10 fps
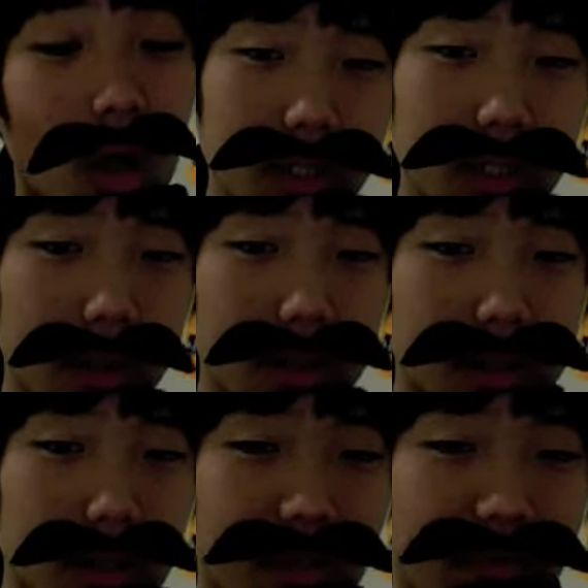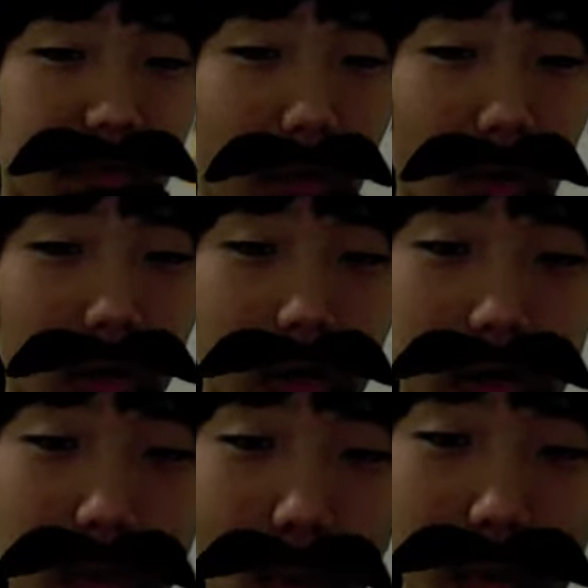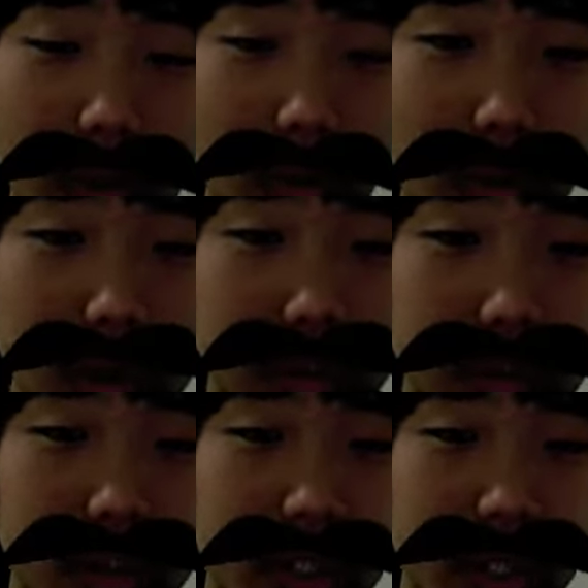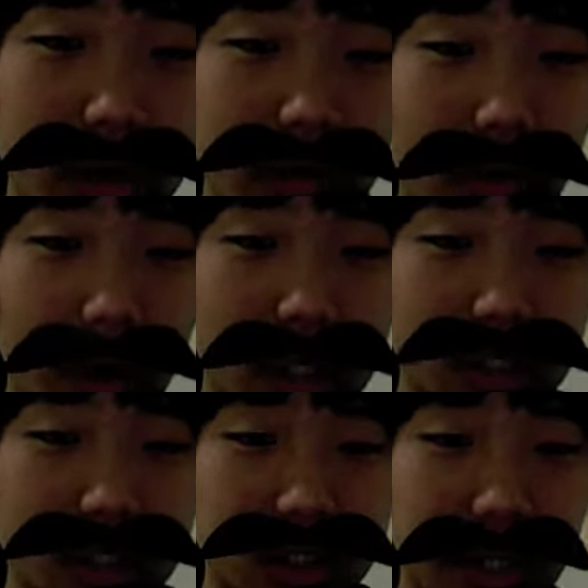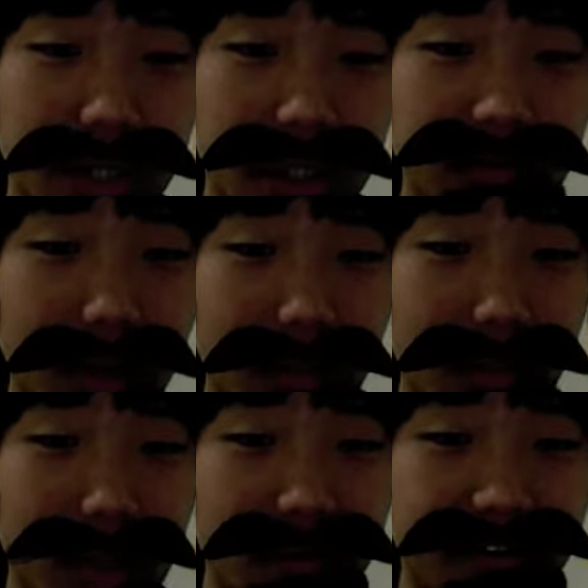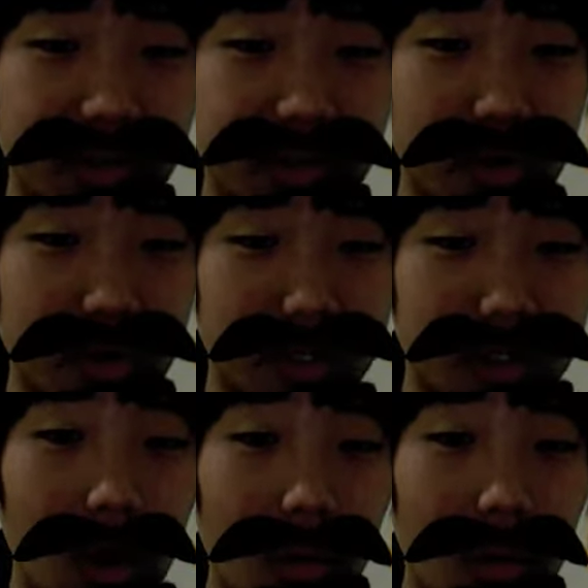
Like I said before, the only ones with genetic variations that give them beneficial traits